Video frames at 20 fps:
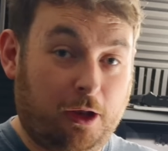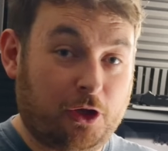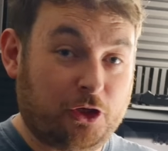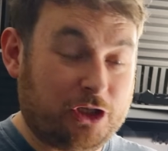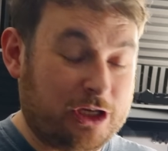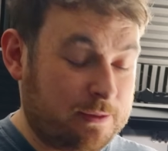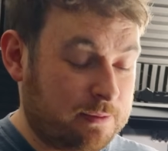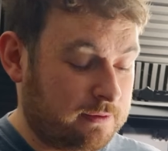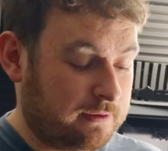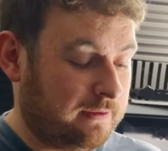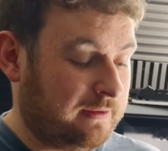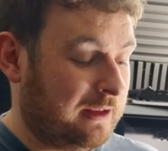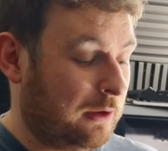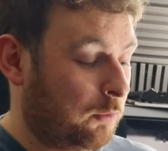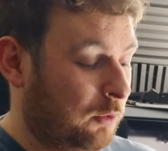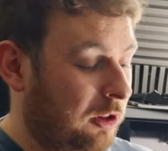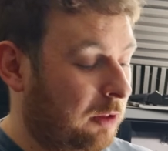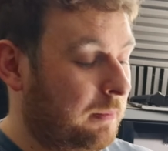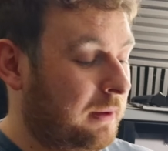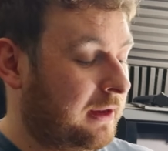lot cheaper than there
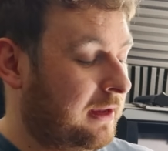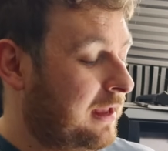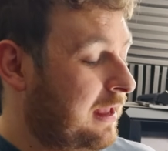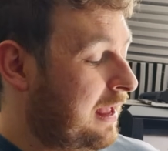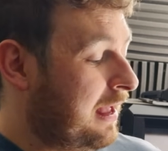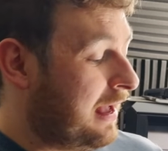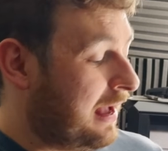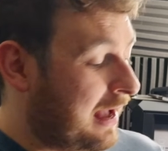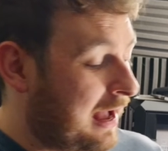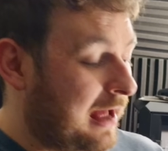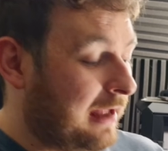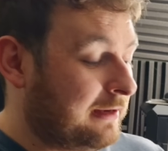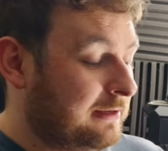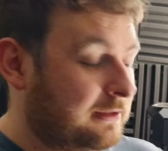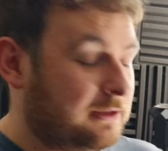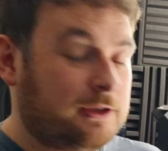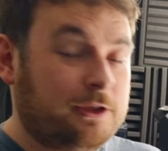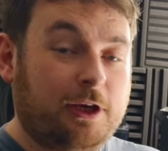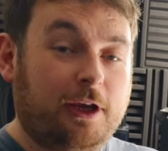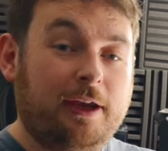will be,
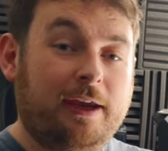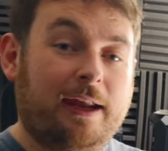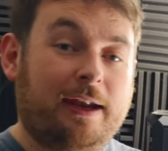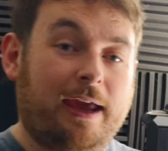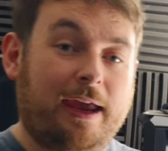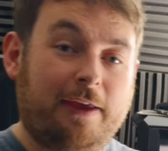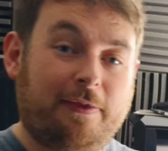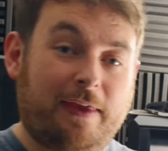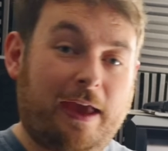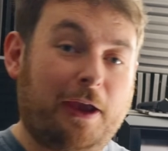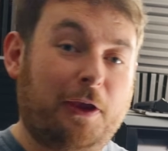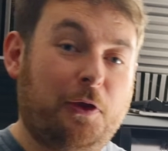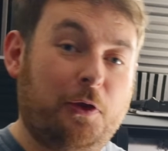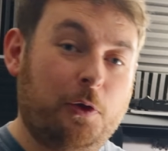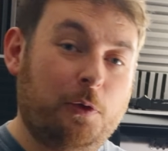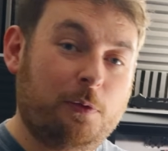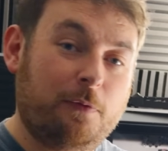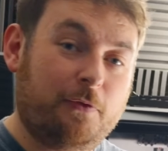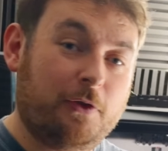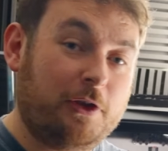and you can get a thank
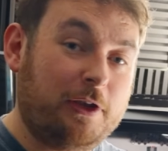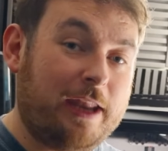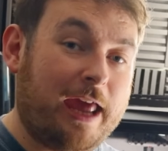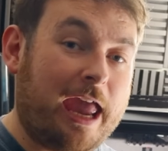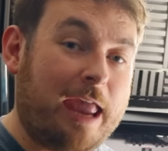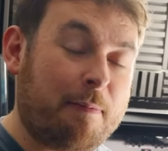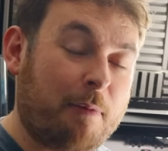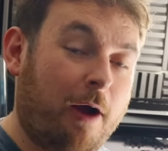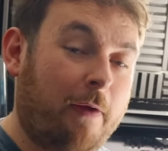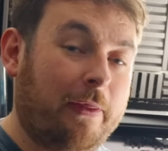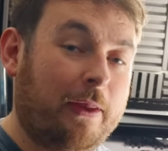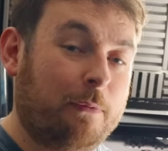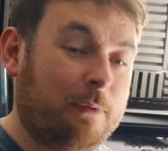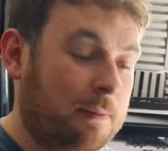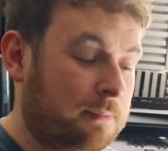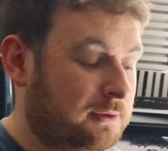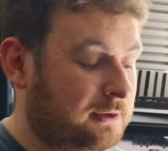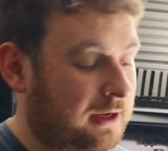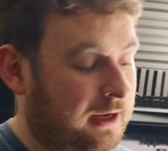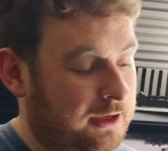you with your name on their
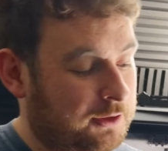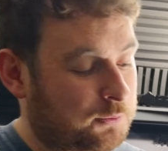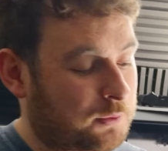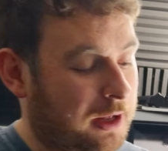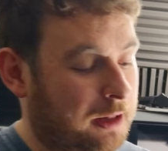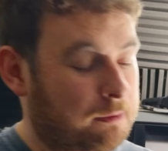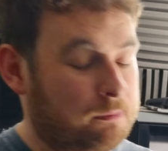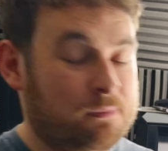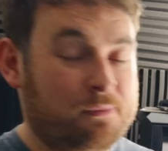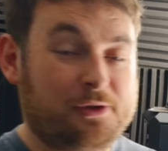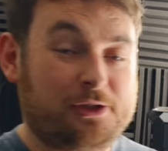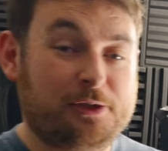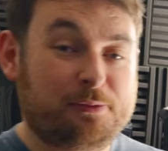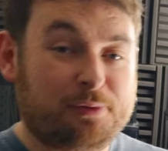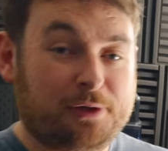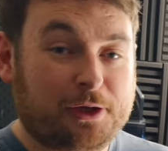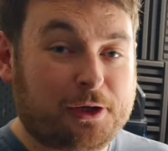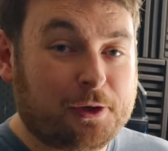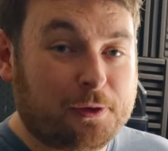website as well, which is pretty